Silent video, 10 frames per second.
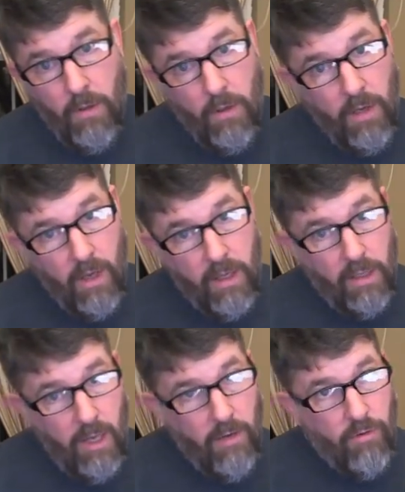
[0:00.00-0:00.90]
and I had a
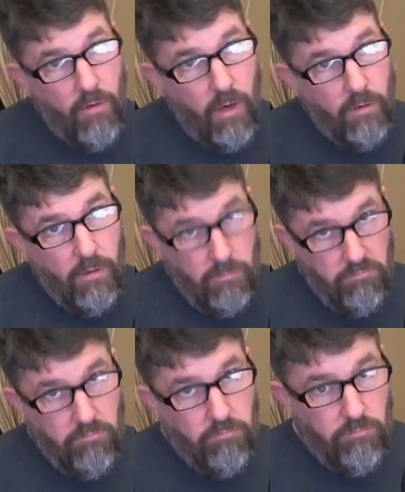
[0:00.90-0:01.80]
KH director,
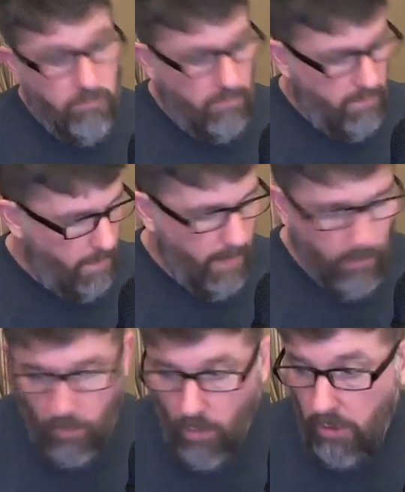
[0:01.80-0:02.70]
that
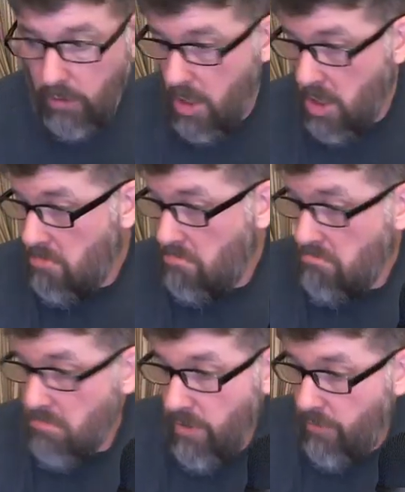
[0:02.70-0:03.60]
would work.
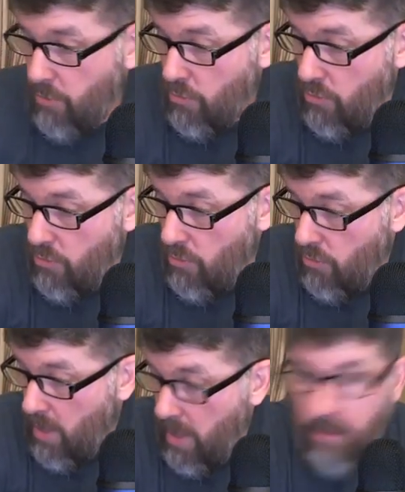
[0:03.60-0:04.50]
If
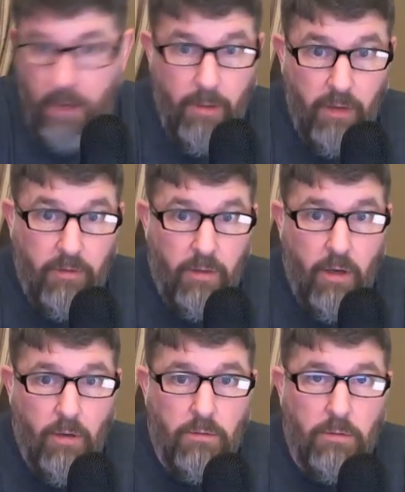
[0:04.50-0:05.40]
you had an
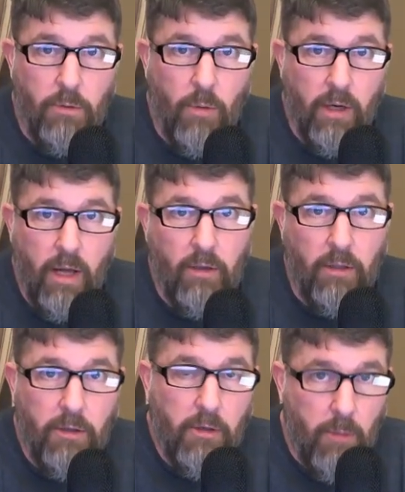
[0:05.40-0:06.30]
ApexEL and you wanted alkalinity